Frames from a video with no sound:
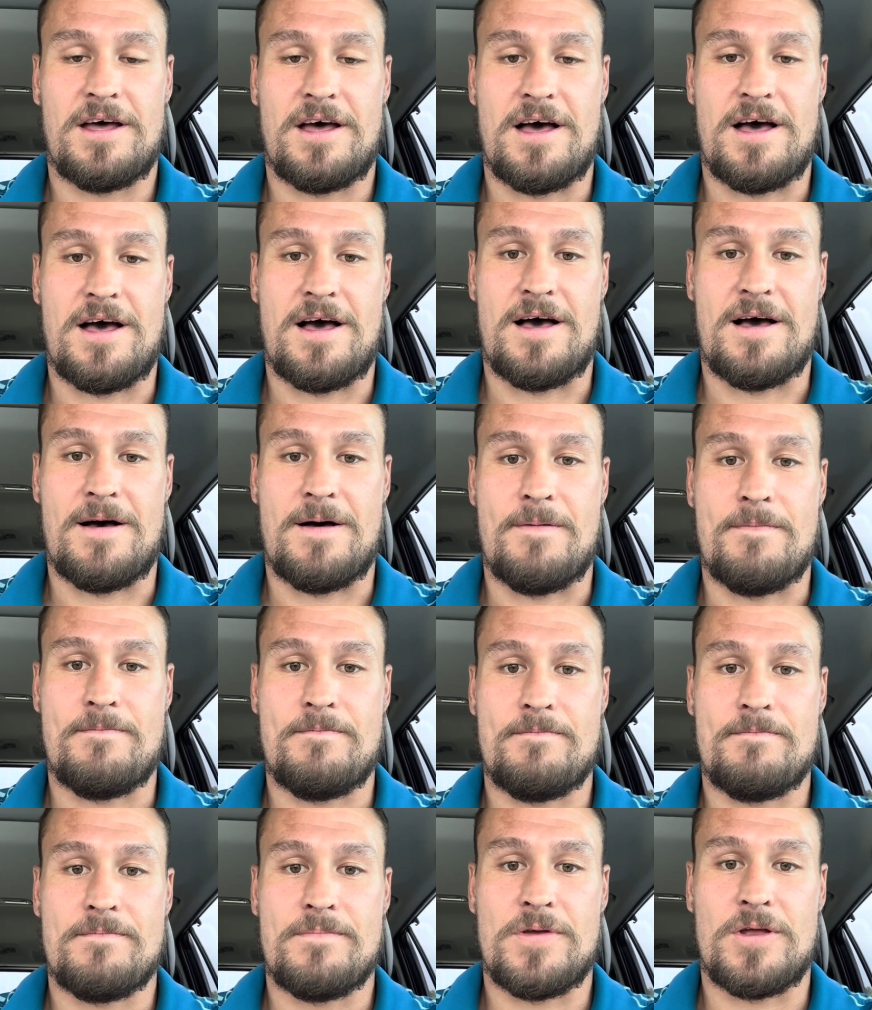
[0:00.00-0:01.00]

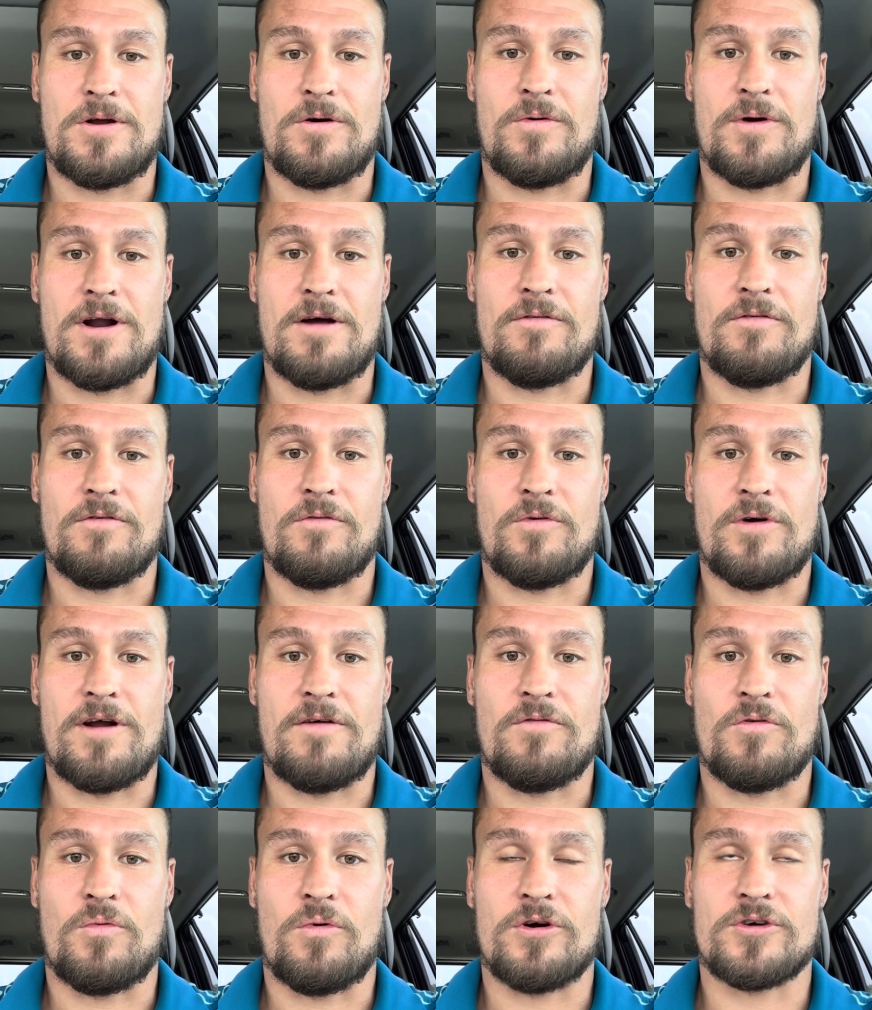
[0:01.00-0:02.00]

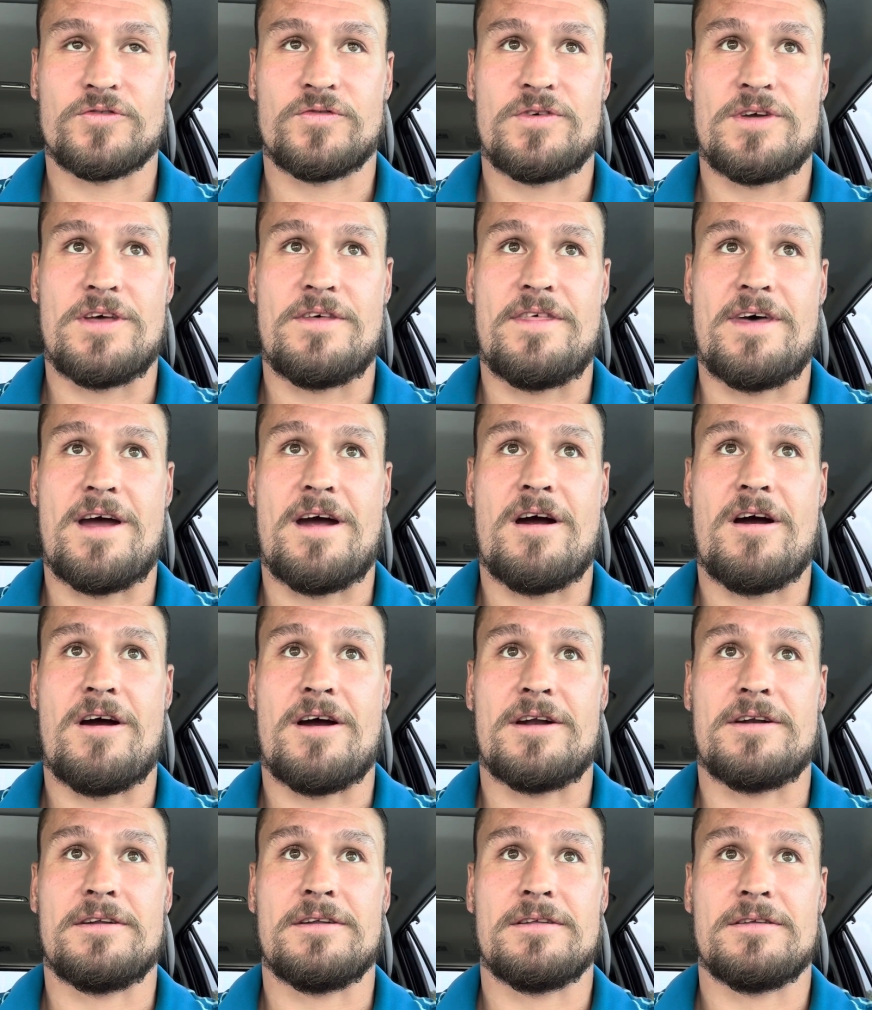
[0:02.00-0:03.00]
whatever works for you there,
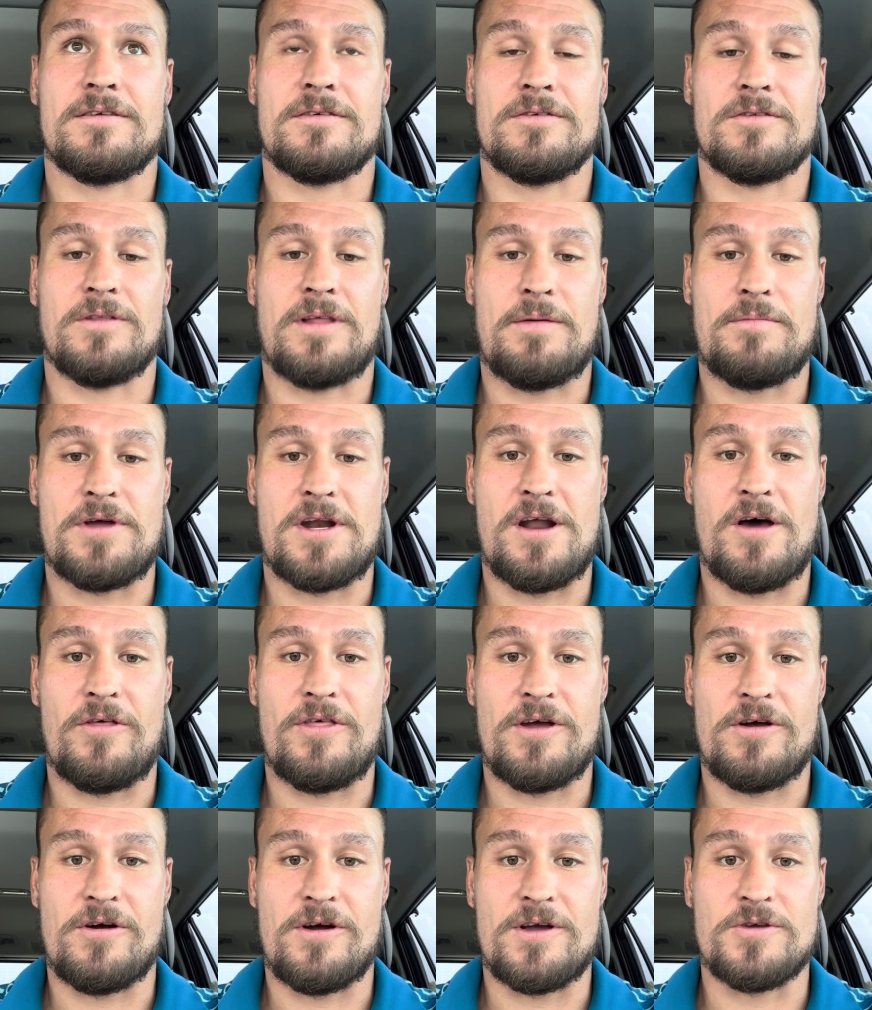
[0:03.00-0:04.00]
and let me know
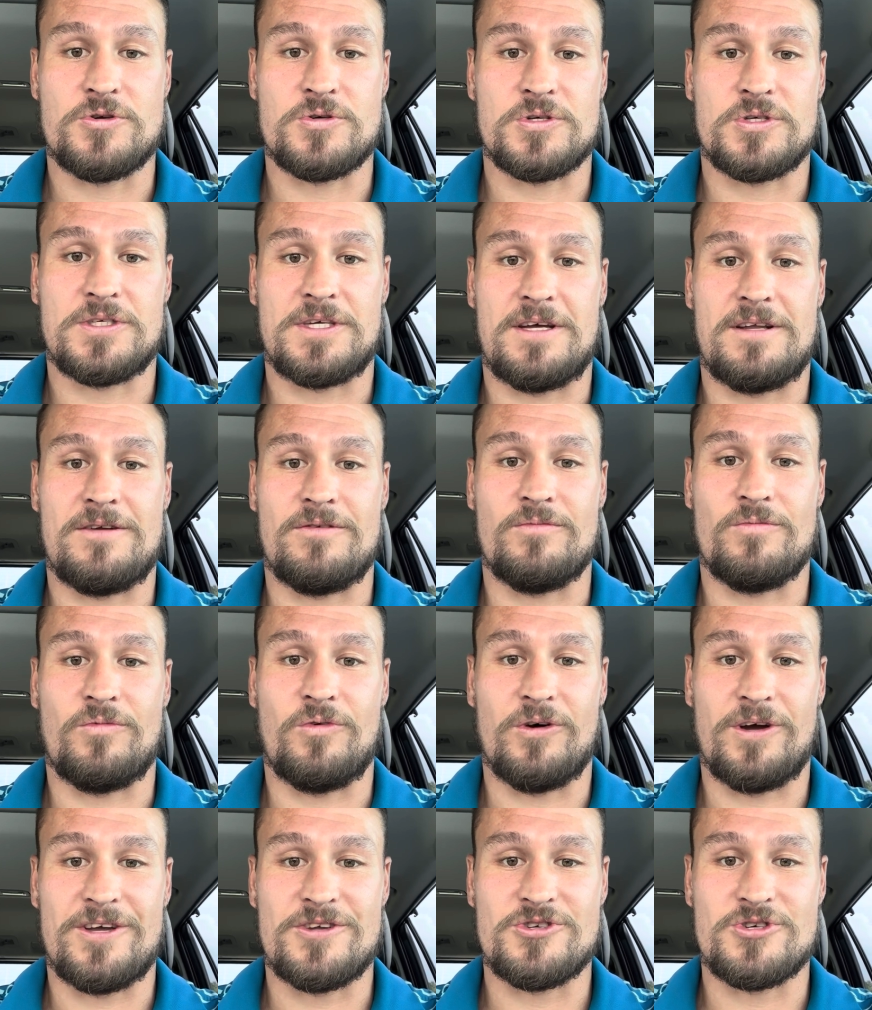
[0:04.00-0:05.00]
that you're interested, and
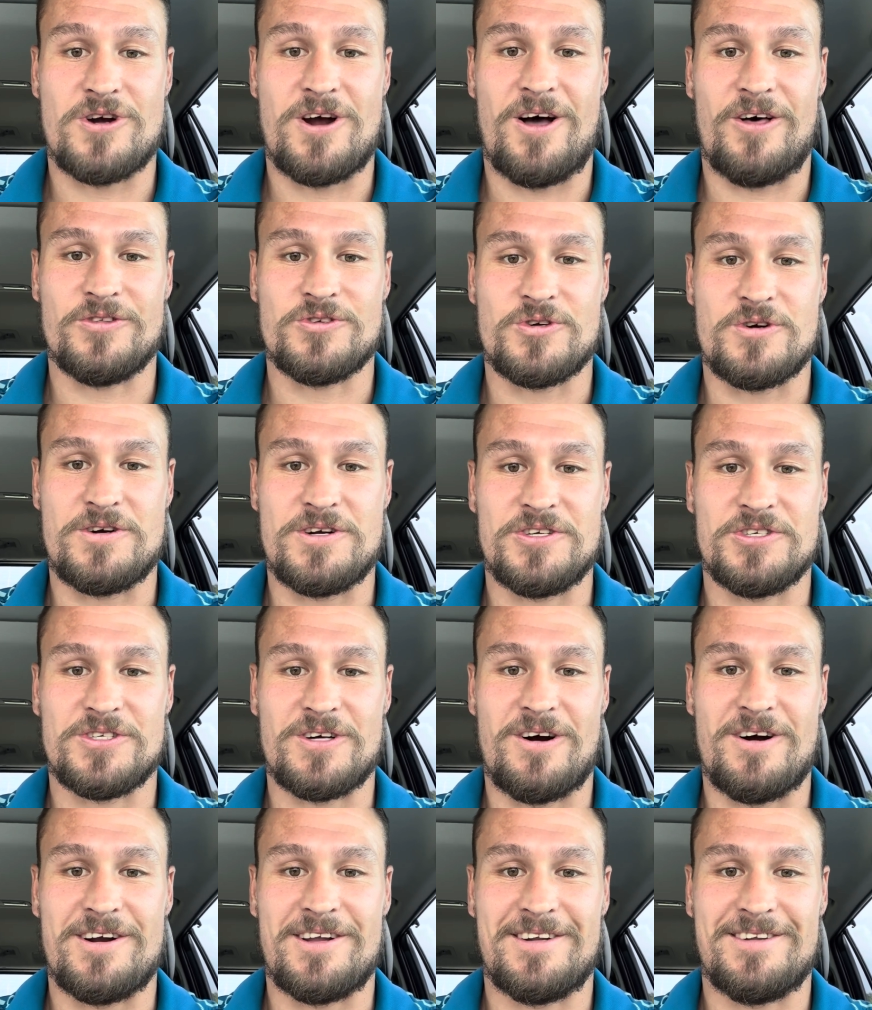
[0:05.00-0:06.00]
we'll get your health journey
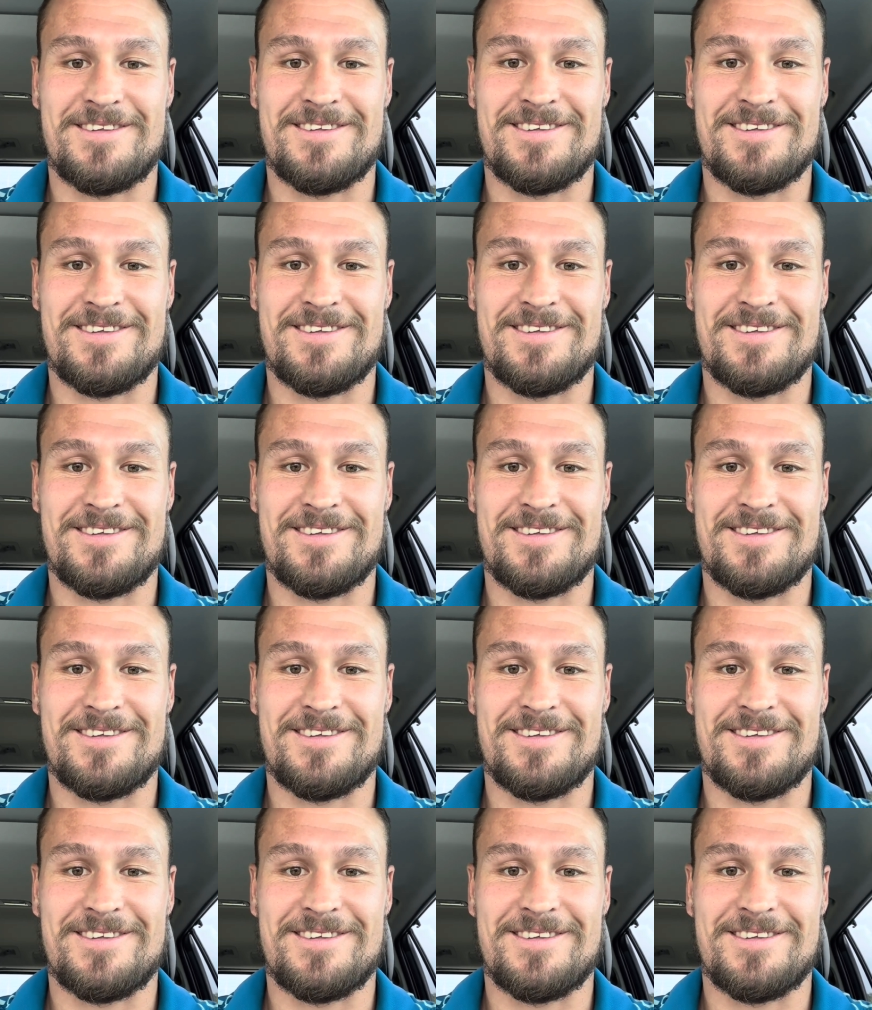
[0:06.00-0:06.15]
started.